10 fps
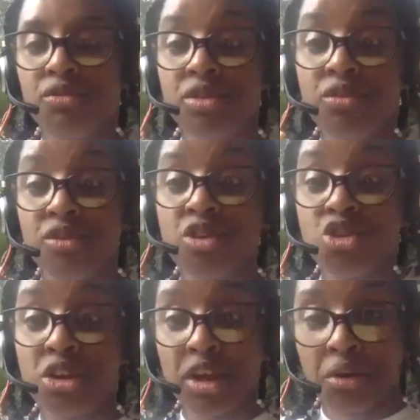the
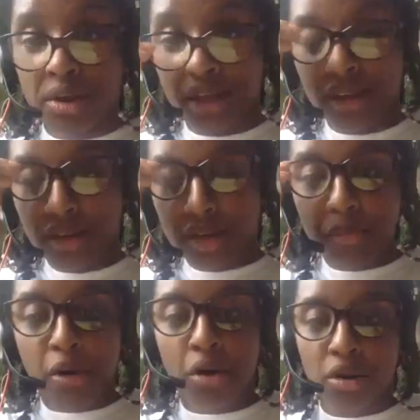visionary
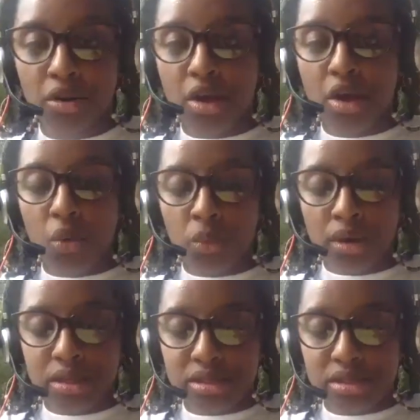part
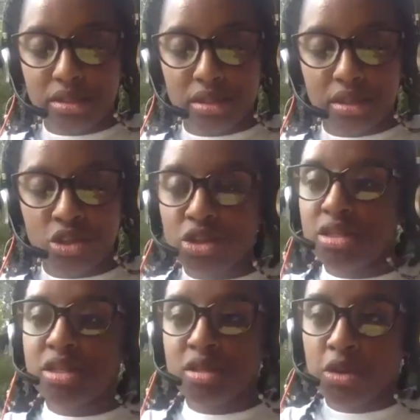was
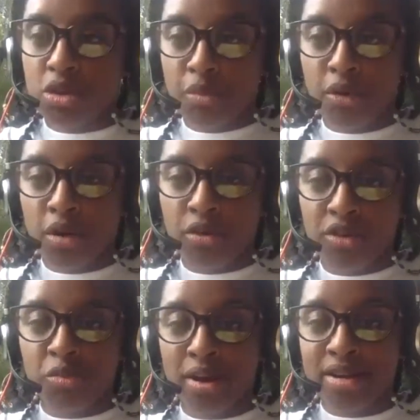just as much a part of
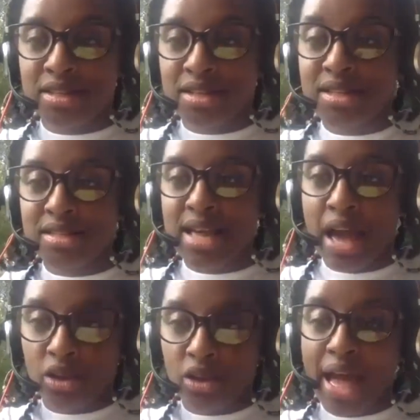his process as
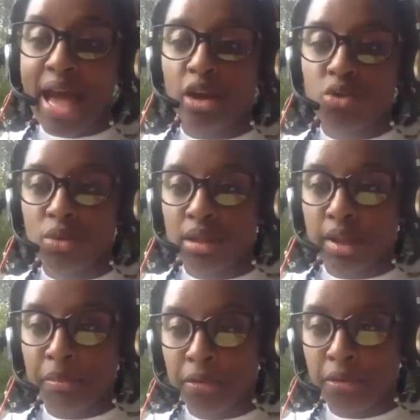act, the actual
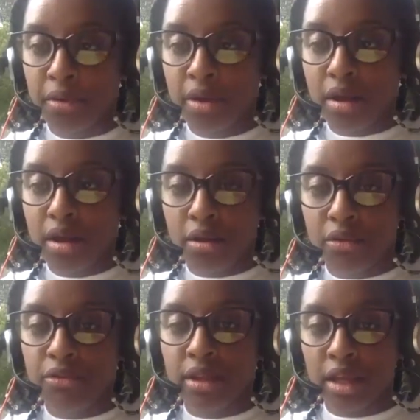labor
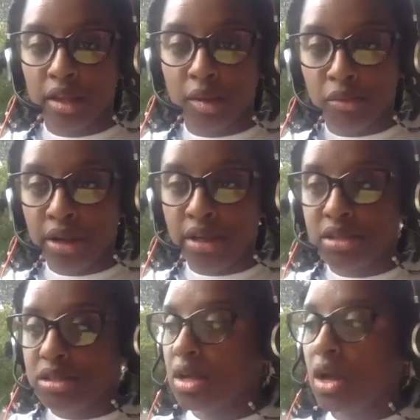of laying the
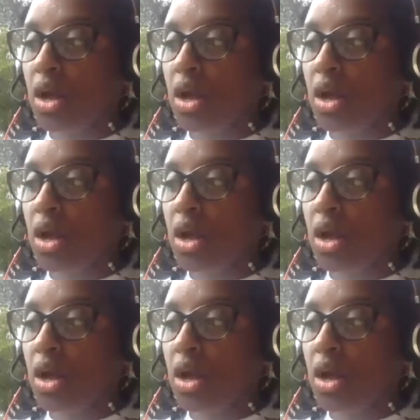bricks,